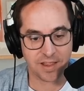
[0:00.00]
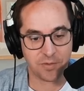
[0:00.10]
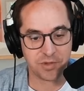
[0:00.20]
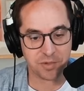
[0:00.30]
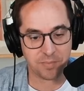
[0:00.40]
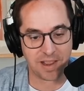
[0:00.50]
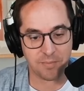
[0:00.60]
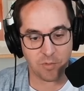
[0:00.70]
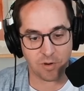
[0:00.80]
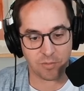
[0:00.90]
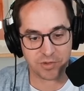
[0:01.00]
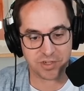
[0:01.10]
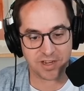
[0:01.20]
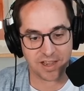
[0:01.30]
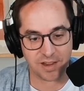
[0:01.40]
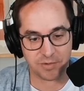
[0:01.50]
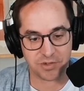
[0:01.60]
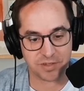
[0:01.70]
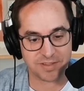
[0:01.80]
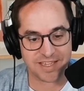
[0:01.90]
We should buy more. We should uh, we
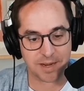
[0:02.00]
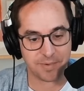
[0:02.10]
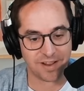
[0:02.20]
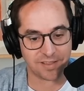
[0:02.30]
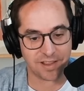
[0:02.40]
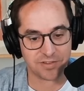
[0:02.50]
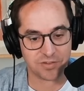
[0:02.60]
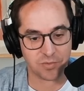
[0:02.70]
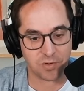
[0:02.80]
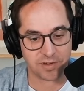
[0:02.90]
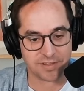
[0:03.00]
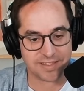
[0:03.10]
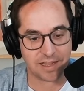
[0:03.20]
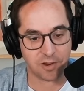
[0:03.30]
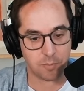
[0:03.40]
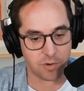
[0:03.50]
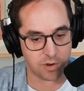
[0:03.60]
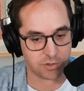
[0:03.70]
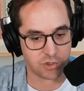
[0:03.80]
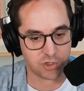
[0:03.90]
should set up an online store and sell our
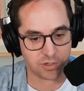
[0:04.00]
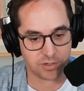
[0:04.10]
merch.